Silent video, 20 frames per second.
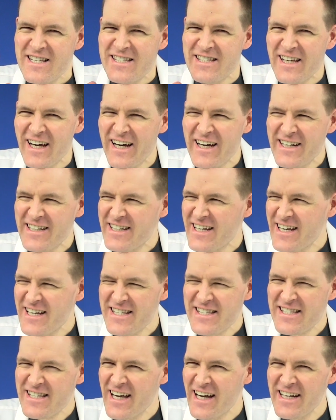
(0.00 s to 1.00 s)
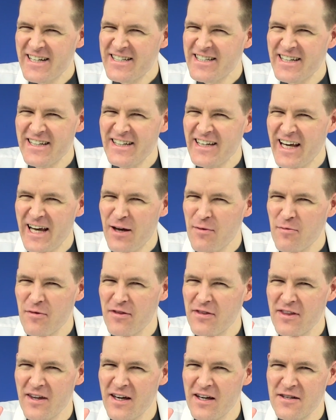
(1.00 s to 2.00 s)
Scientists tend to name
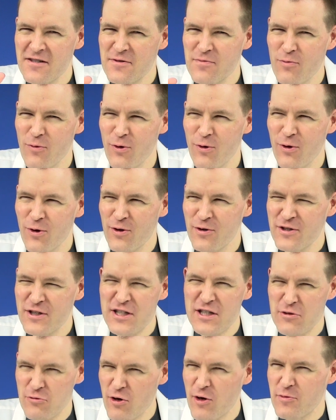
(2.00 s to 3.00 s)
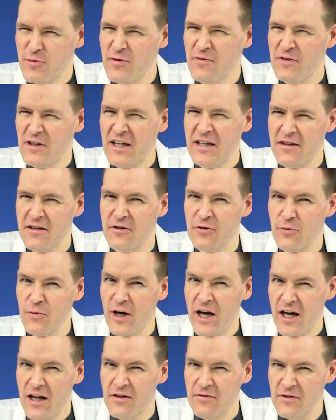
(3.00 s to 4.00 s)
things more descriptively than
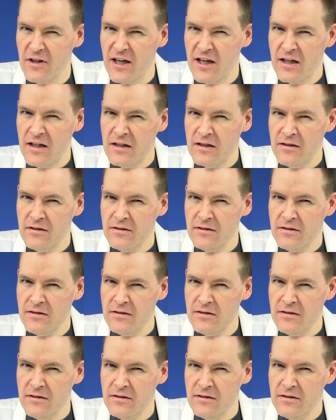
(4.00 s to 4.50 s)
creatively.